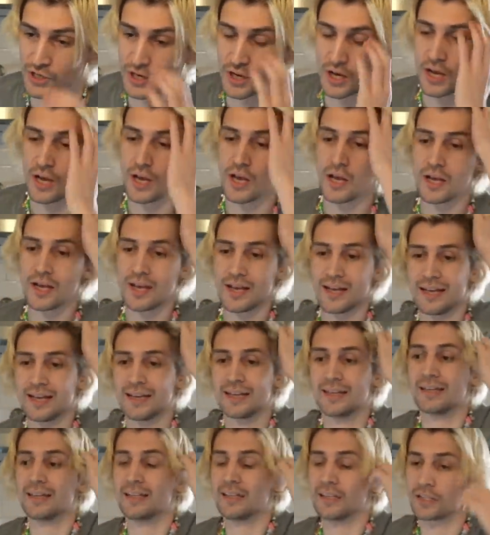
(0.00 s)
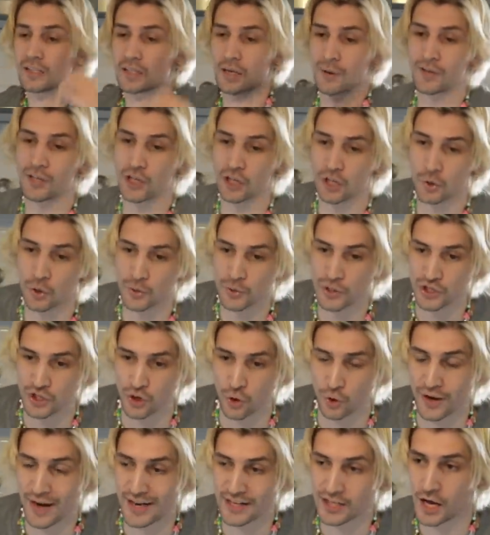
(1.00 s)
So I went to the grocery
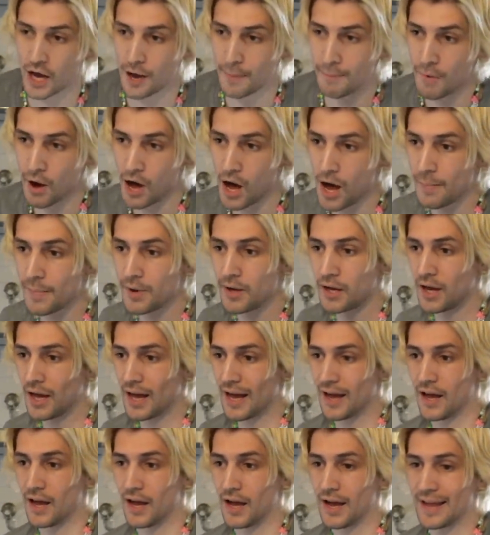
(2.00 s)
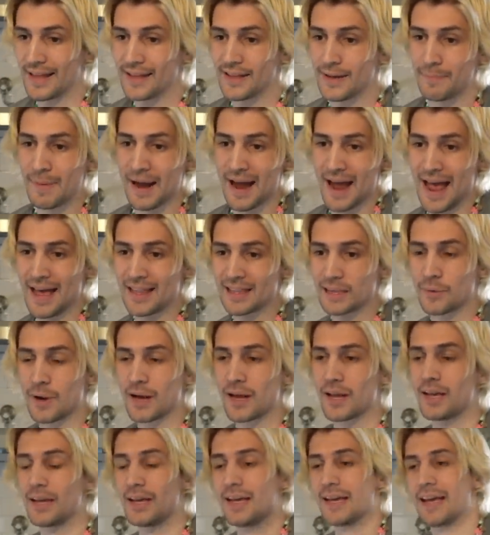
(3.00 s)
store and I saw a mom uh, in my
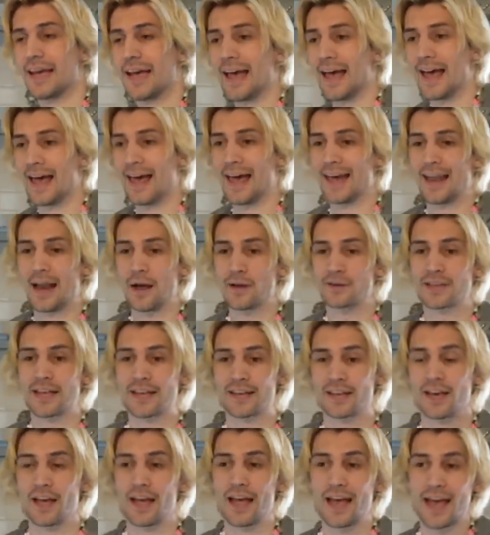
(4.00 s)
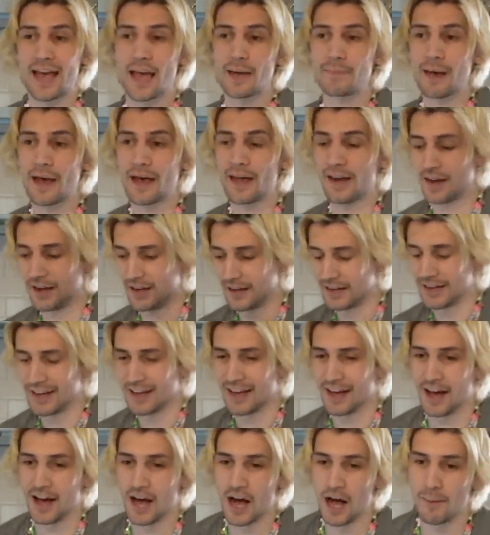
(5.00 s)
alleyway, and I was like, "Hey, man,
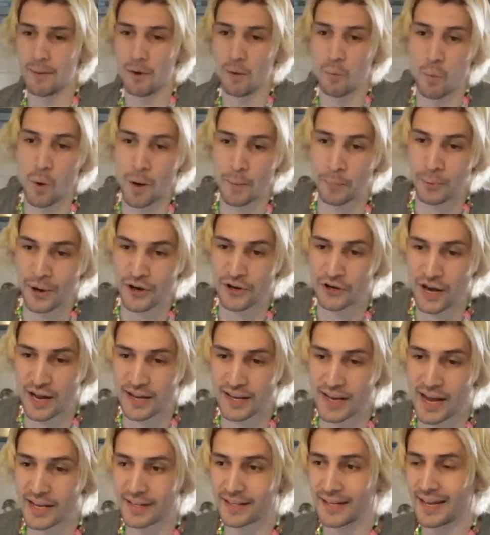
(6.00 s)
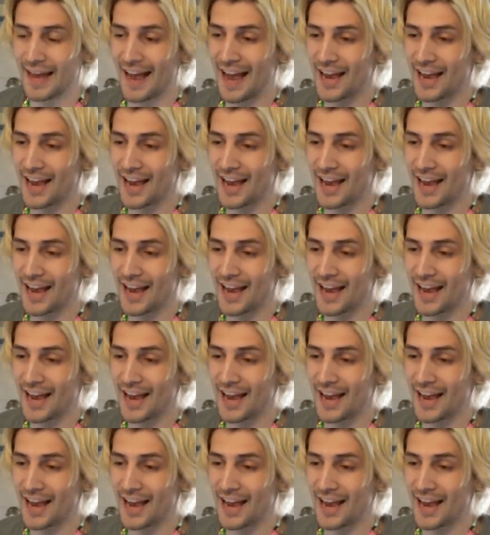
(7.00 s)
uh, what bread should I get?